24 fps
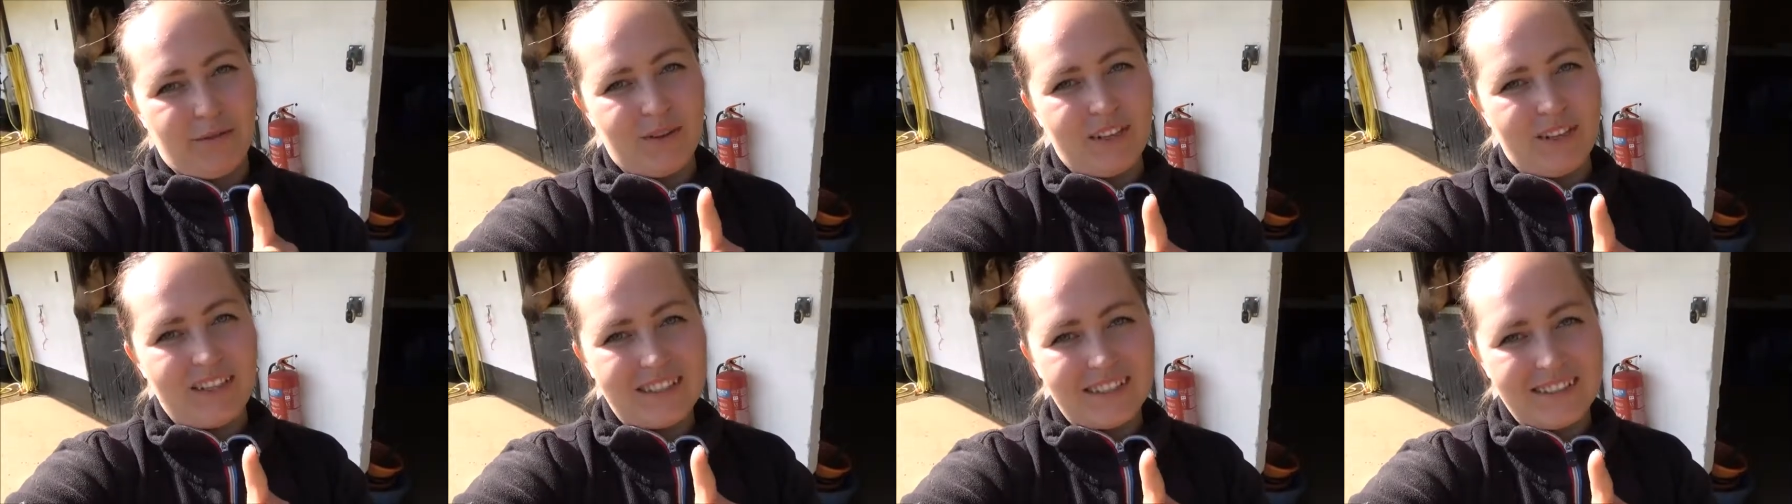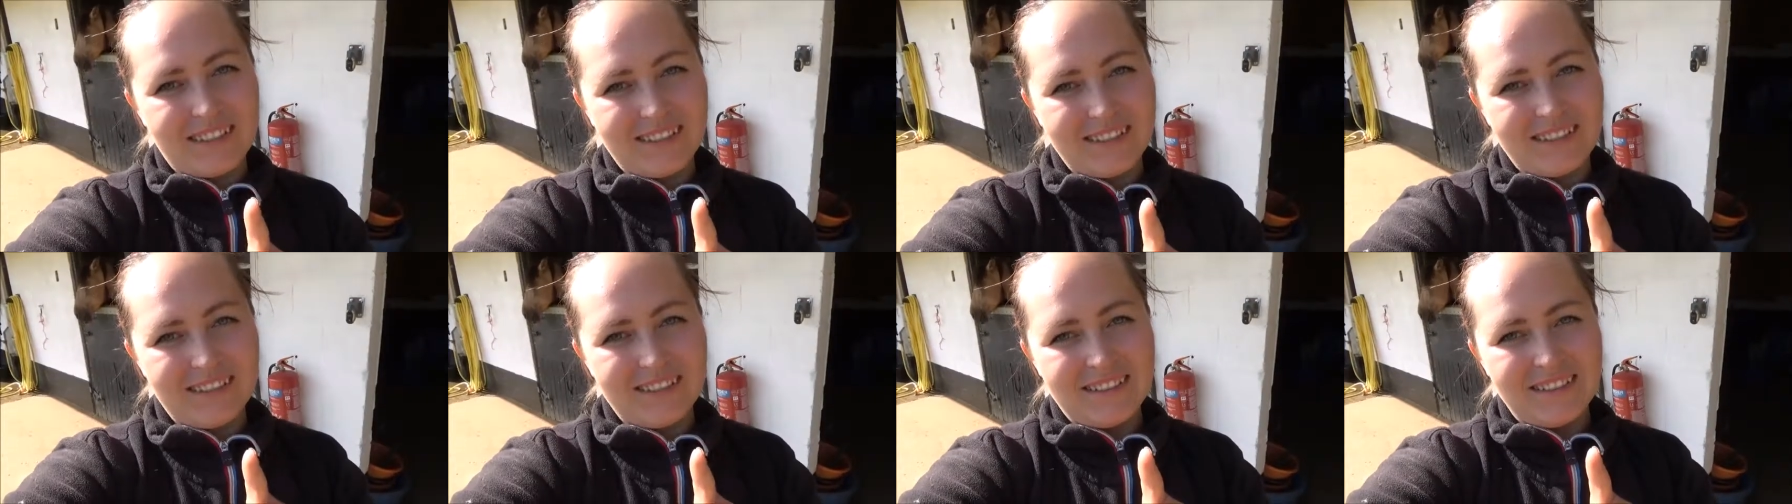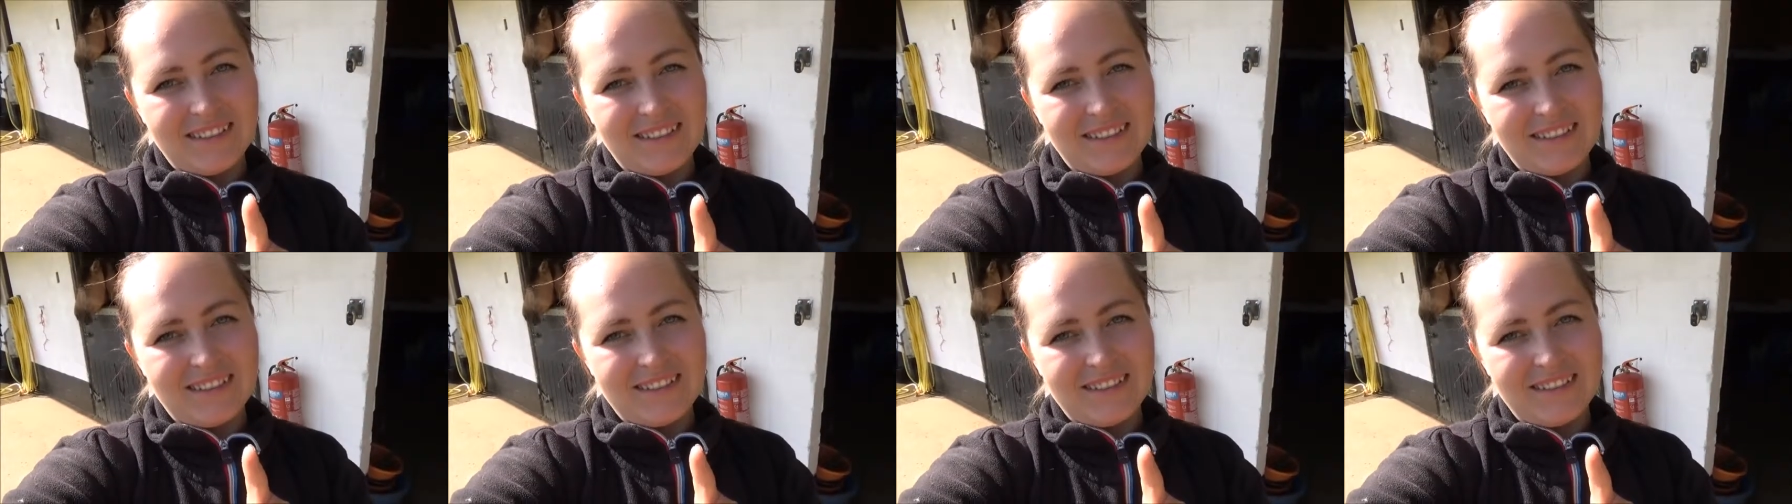it.
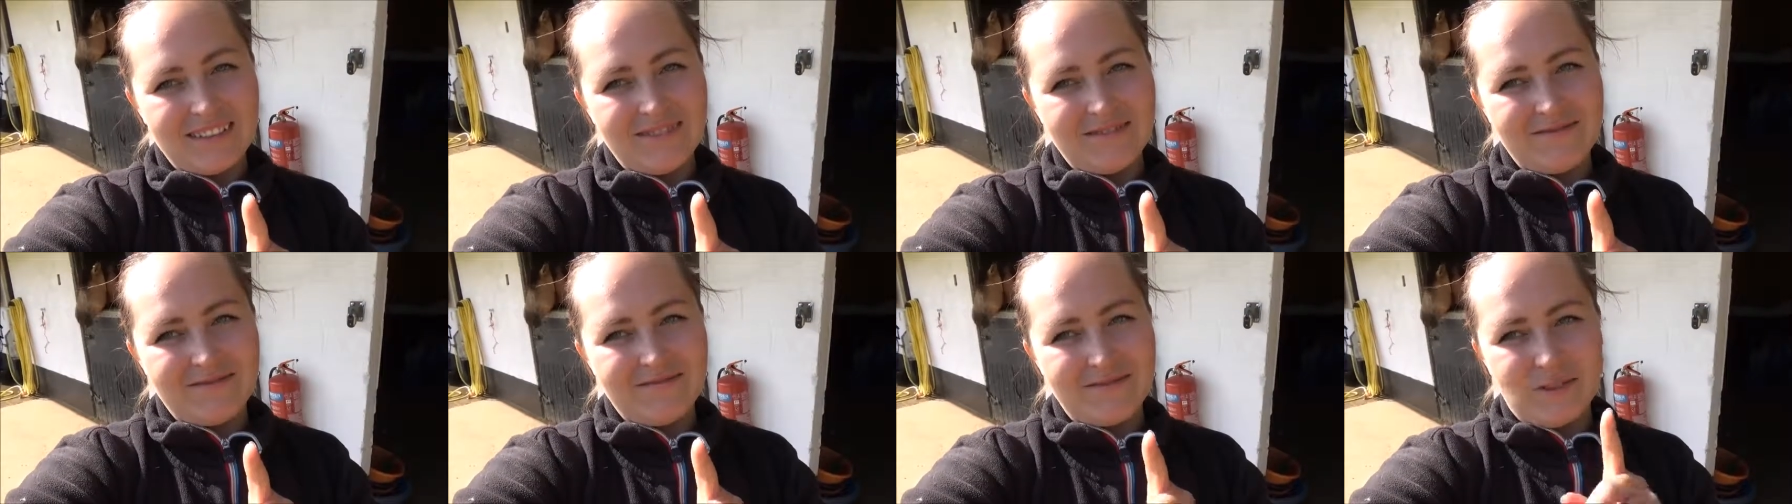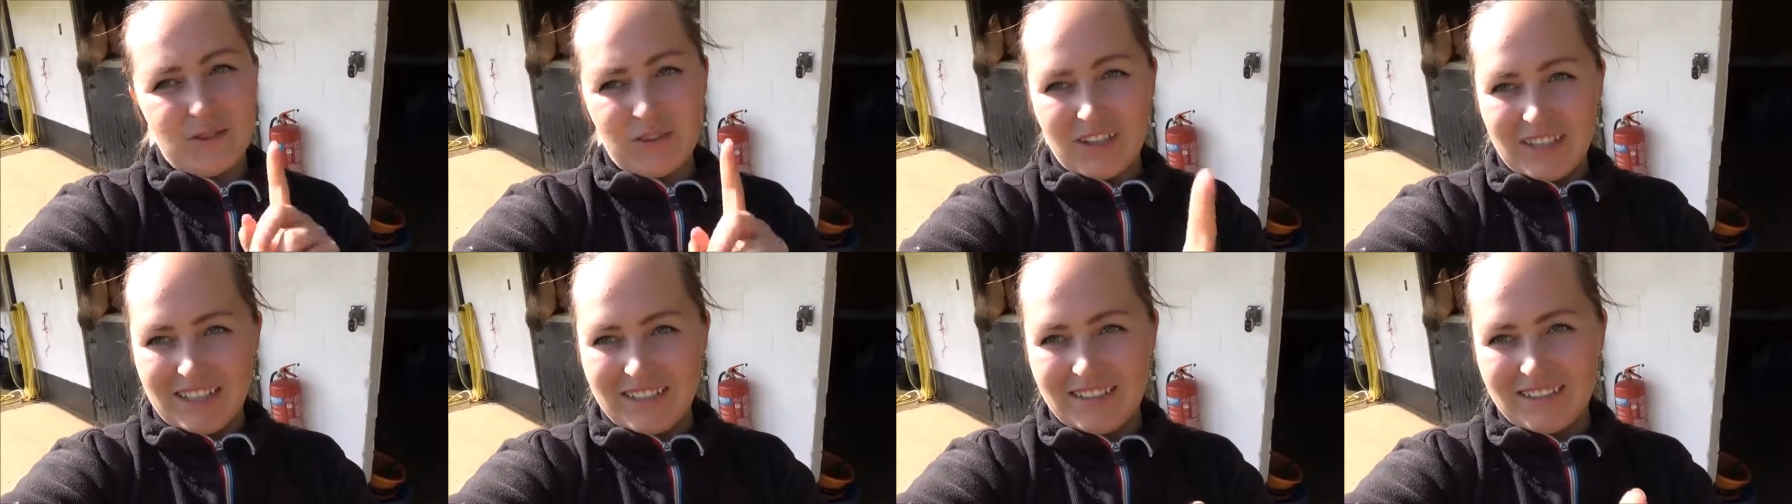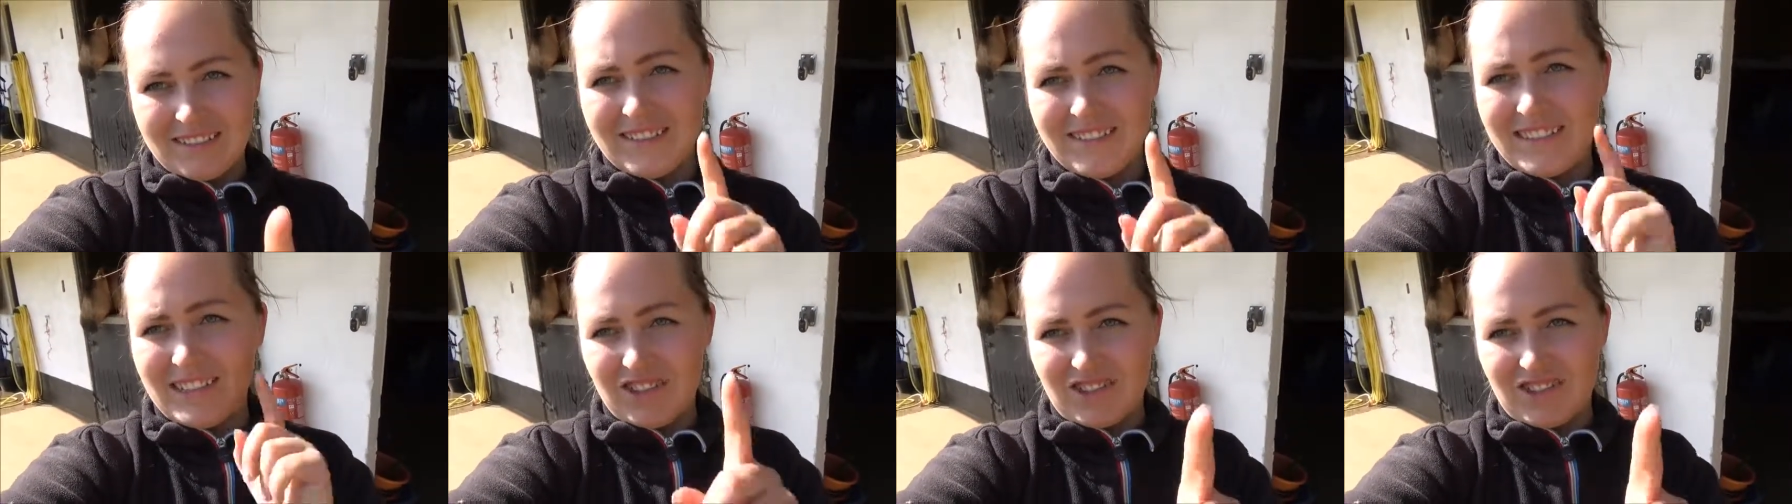Right, I
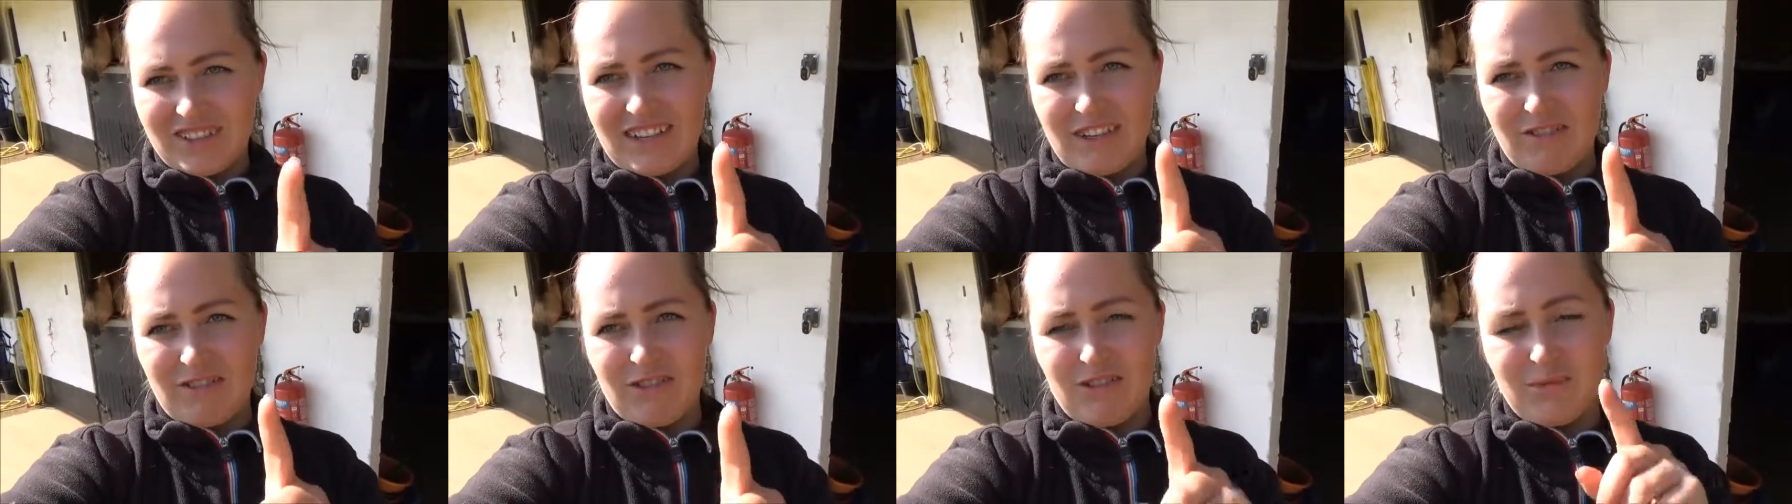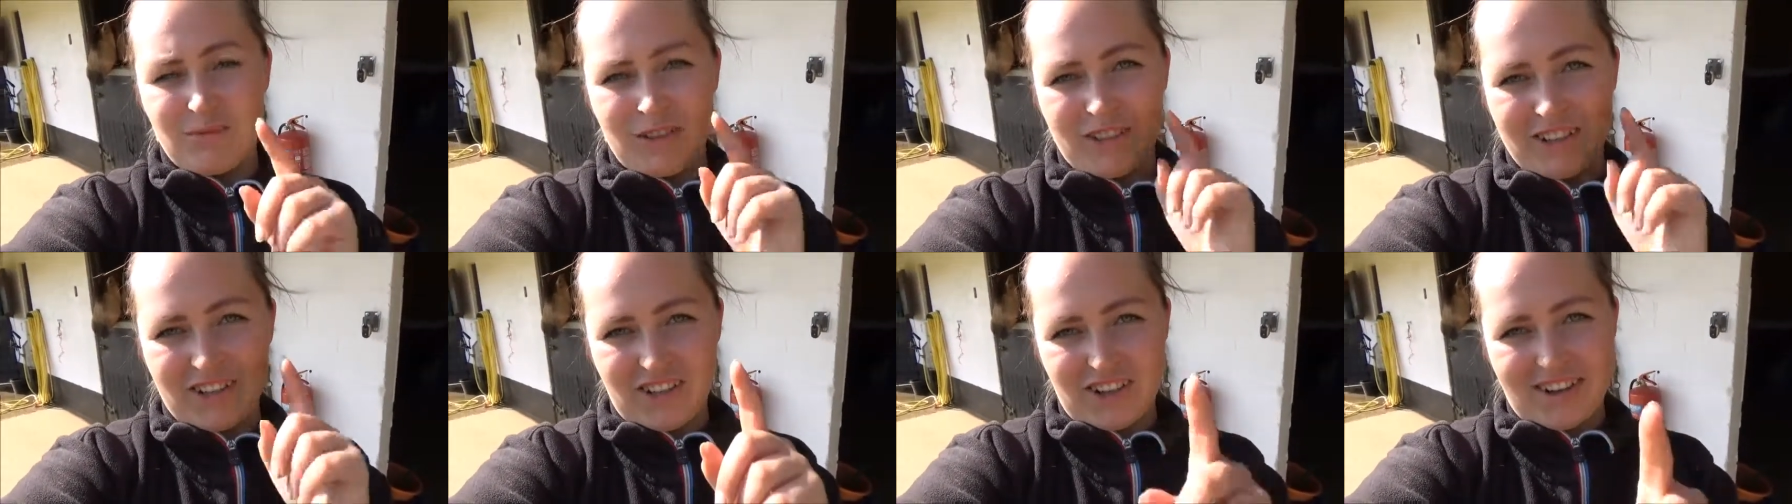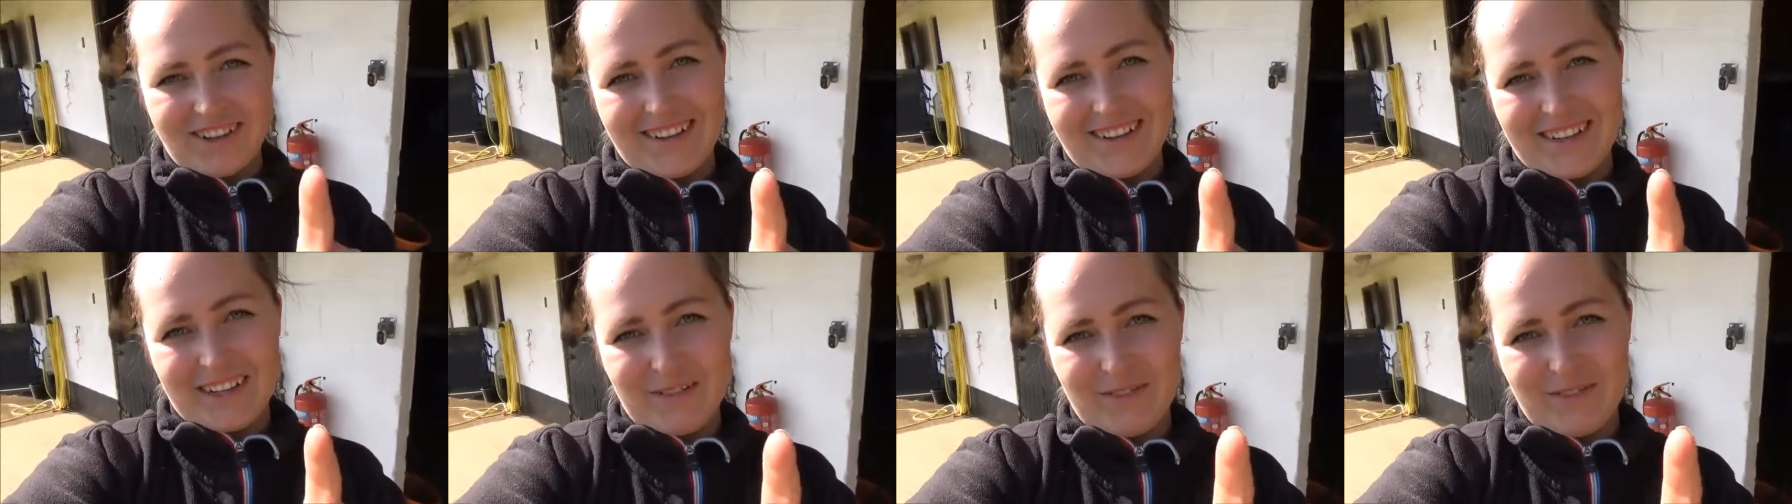need to crack on with the
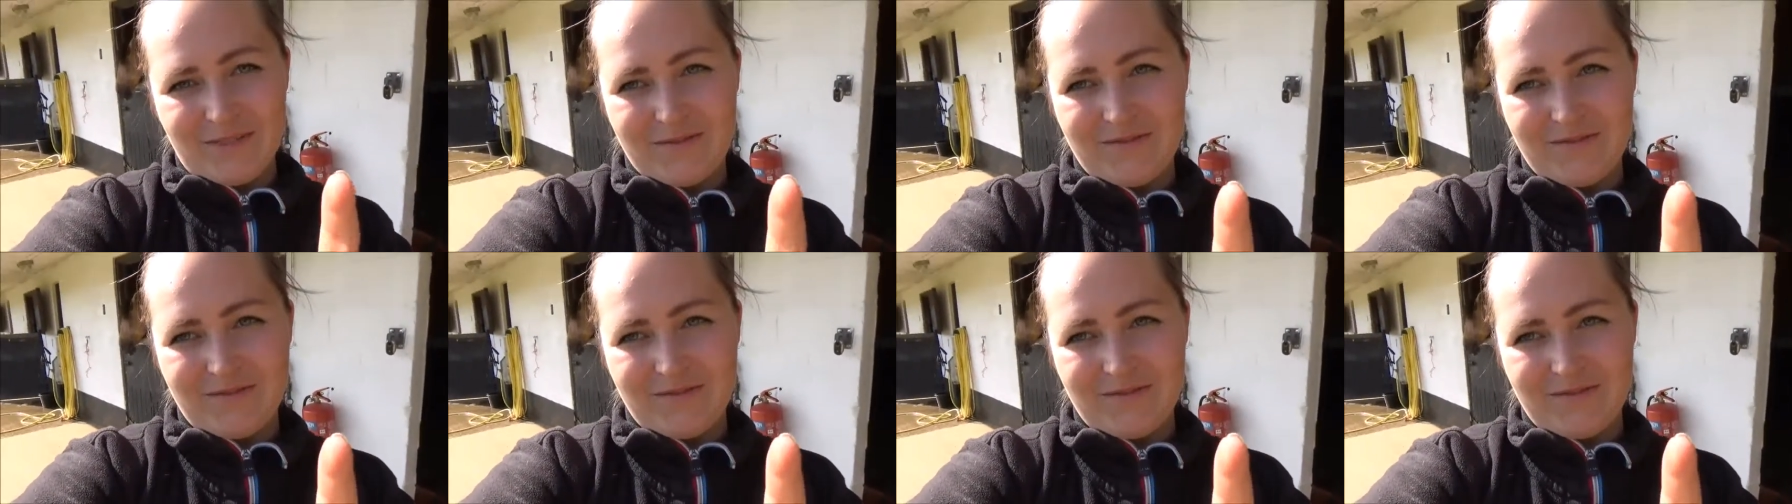yard now.